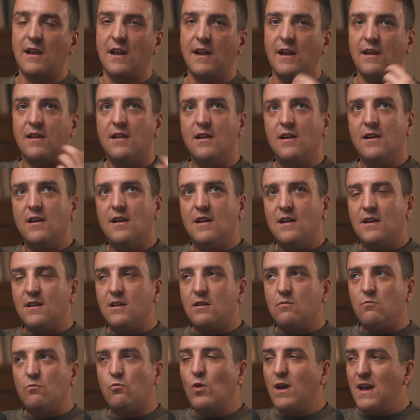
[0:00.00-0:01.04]
And then
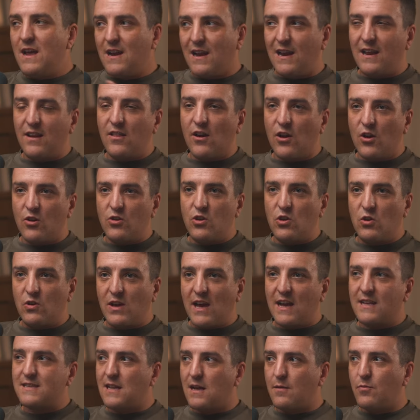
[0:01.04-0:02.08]
weirdly though, you
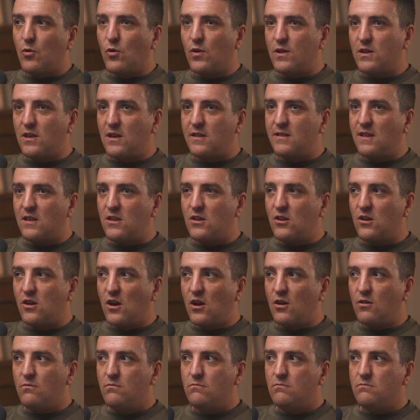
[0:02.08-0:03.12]
get to that point and then you
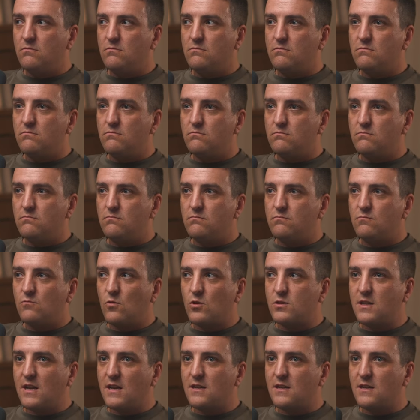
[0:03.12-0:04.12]
go, what's